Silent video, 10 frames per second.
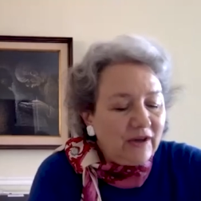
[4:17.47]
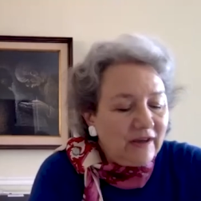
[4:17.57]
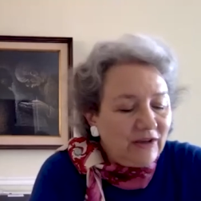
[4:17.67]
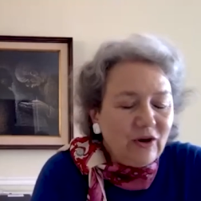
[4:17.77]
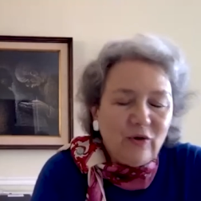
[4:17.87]

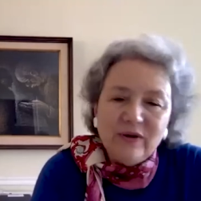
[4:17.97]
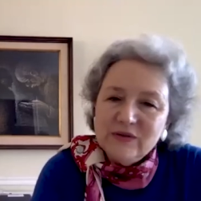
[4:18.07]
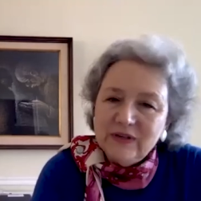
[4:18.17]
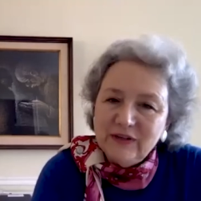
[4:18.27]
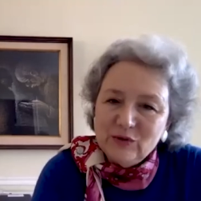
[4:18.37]
You know,
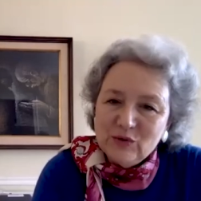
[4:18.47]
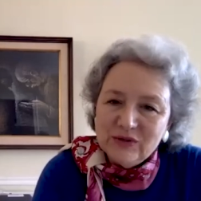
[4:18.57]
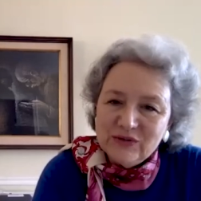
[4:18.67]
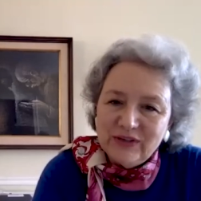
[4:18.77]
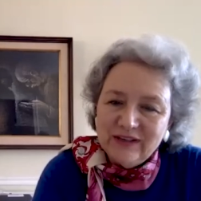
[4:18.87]
it's an
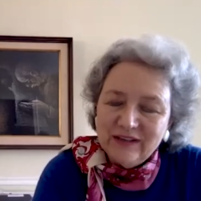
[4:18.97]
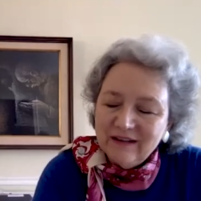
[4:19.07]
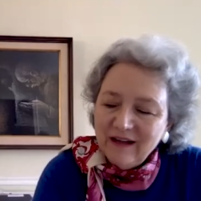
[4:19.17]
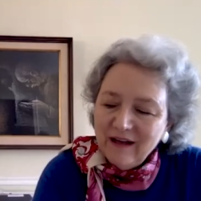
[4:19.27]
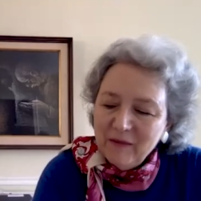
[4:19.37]
interesting
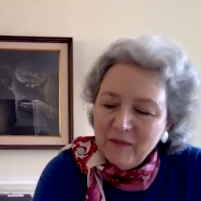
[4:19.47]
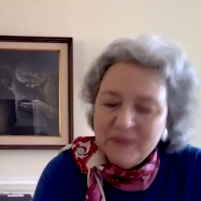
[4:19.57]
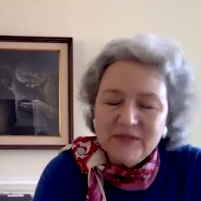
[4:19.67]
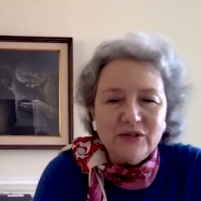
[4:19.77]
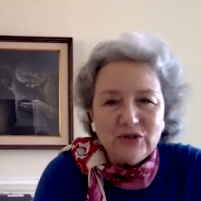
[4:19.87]

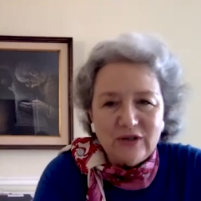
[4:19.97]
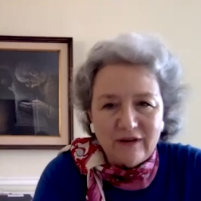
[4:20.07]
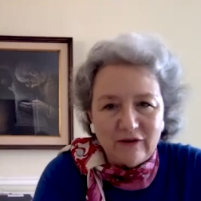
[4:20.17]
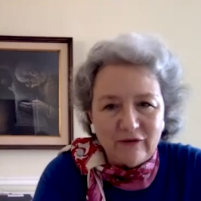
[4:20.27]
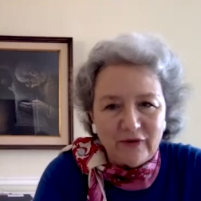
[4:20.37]
position
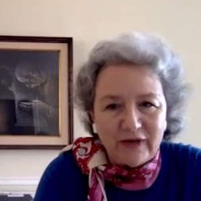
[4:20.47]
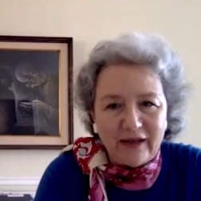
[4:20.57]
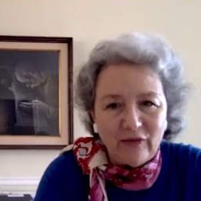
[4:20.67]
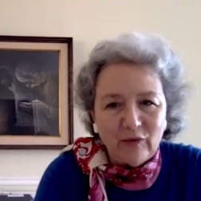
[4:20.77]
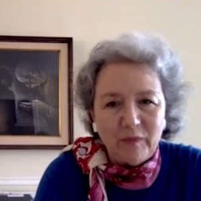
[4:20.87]
that a
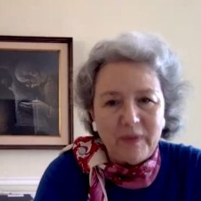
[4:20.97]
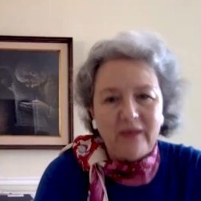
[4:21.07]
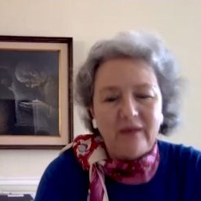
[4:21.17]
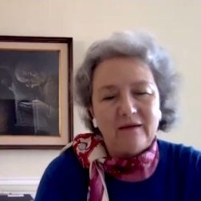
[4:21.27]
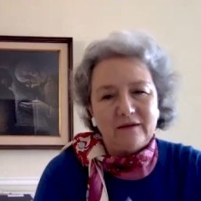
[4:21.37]

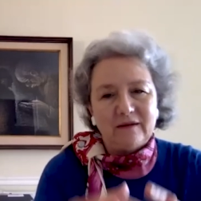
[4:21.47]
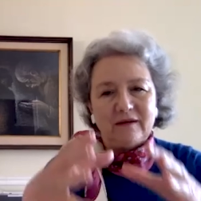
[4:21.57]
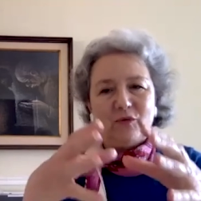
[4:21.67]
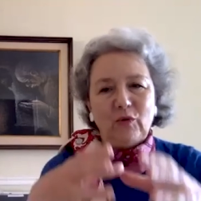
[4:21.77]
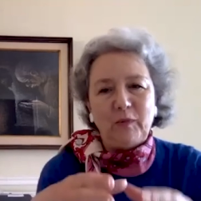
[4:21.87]
philanthropy
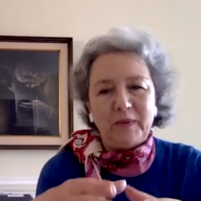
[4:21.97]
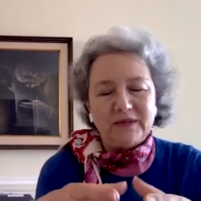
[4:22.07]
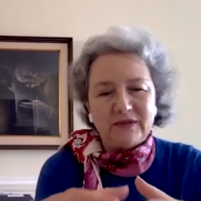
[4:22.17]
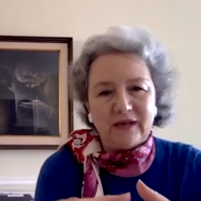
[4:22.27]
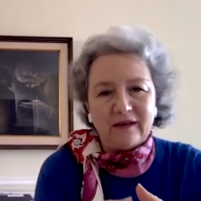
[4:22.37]
group
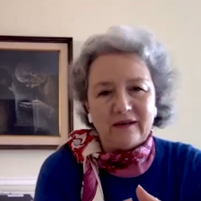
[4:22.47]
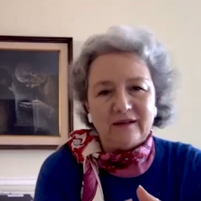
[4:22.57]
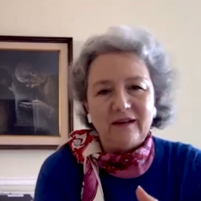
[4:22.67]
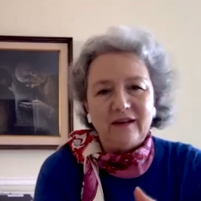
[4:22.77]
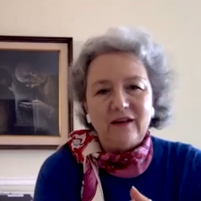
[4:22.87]
is in.
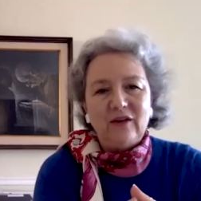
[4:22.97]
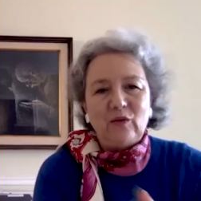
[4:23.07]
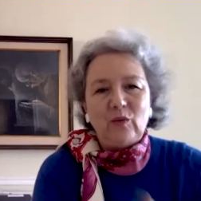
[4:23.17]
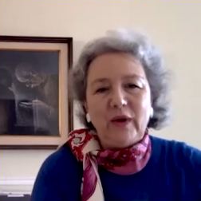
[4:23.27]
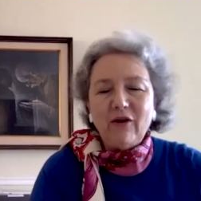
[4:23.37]

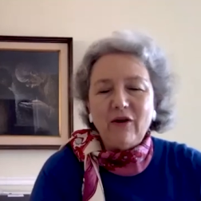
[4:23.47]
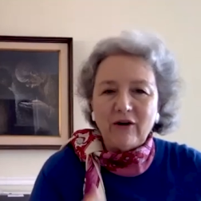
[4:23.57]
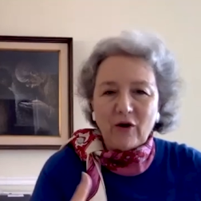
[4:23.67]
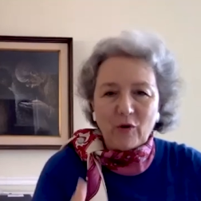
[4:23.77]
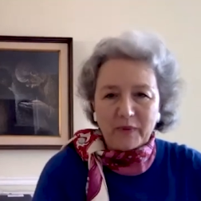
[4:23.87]
We
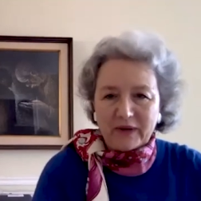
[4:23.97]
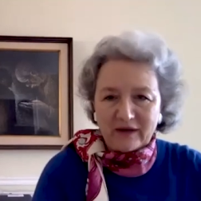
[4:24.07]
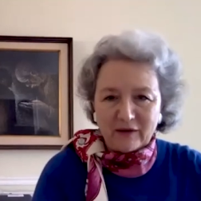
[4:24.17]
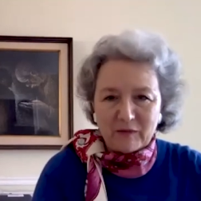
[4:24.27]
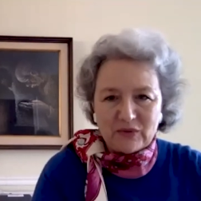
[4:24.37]
aren't
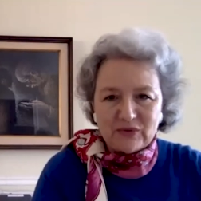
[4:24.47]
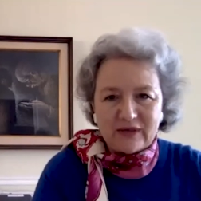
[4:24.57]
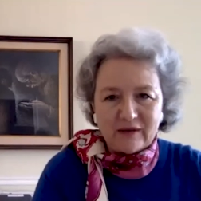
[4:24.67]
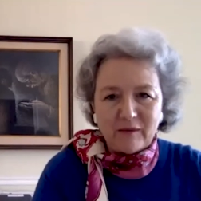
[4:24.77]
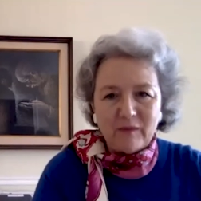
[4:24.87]
opening a
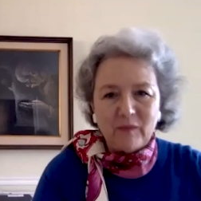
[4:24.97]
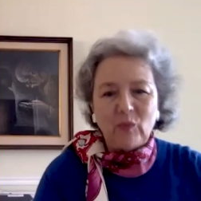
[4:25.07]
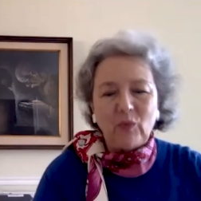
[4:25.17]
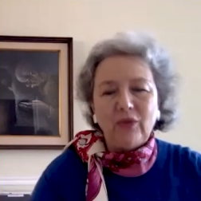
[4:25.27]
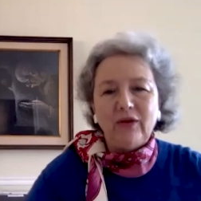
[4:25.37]
museum.
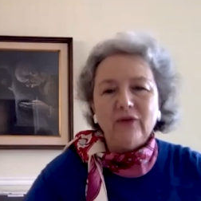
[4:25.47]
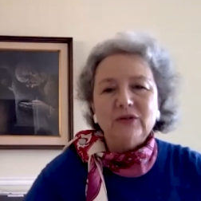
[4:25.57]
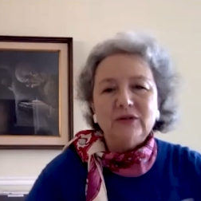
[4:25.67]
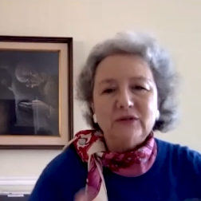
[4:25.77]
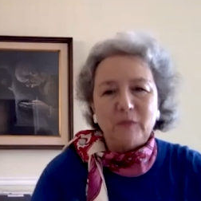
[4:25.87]
We're there
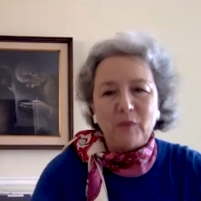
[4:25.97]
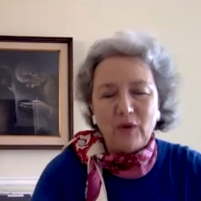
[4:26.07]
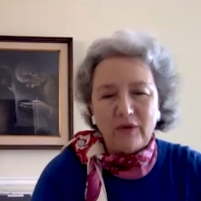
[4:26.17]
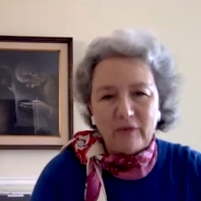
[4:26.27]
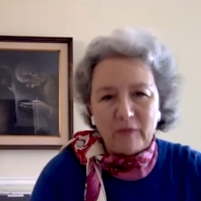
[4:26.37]
to
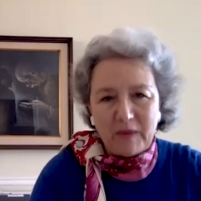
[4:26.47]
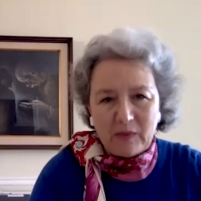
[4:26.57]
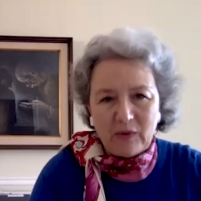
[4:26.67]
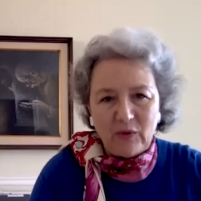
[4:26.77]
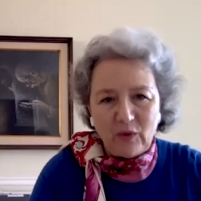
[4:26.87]
support the
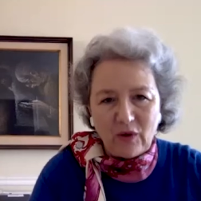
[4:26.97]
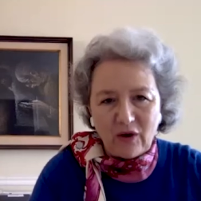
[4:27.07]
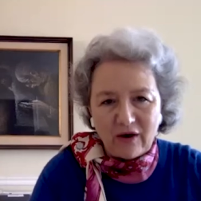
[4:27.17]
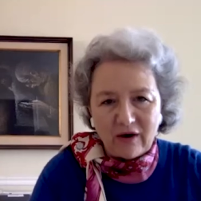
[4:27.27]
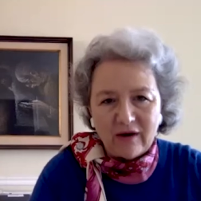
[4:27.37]
people who are.